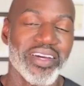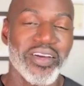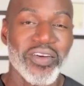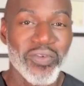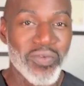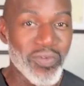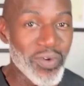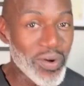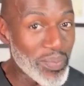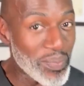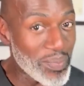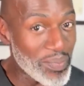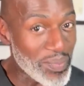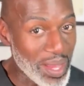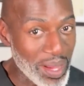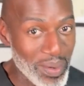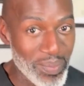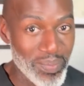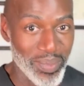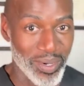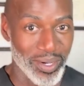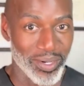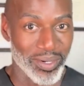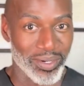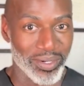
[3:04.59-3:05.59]

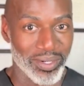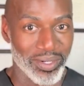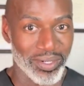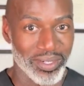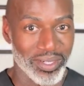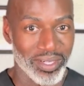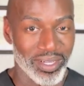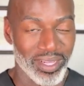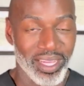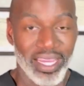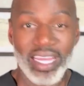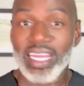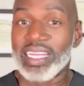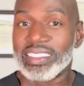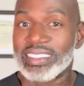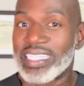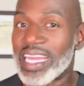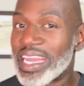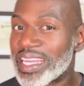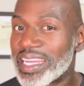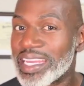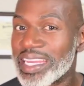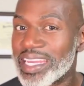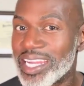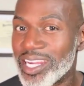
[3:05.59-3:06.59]
Remember,
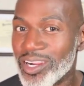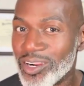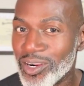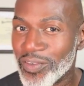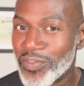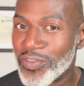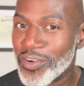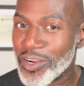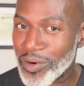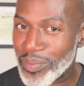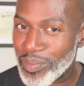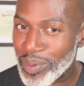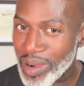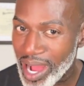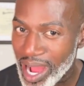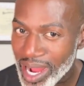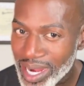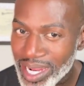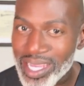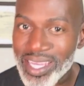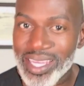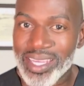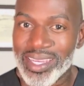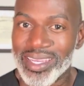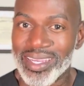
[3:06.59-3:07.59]
taking care of your
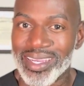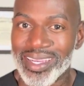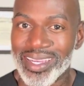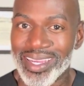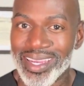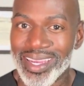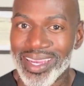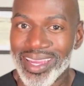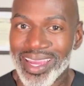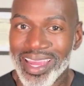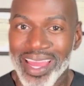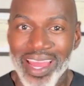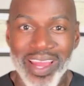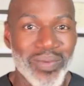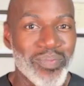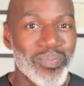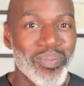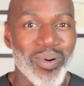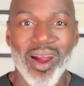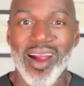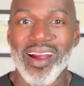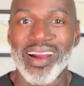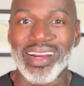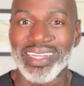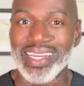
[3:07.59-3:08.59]
body and
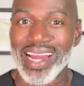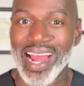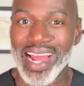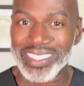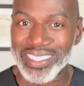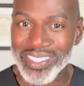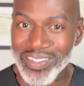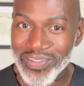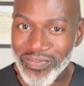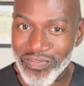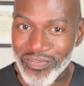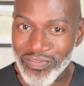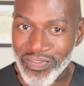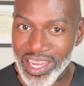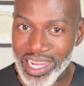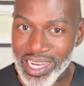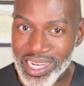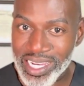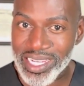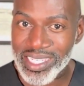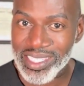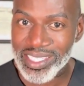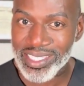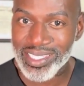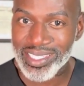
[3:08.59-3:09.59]
prioritizing
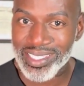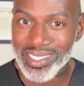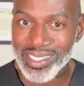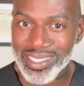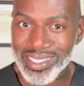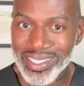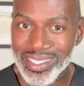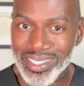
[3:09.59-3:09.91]
fitness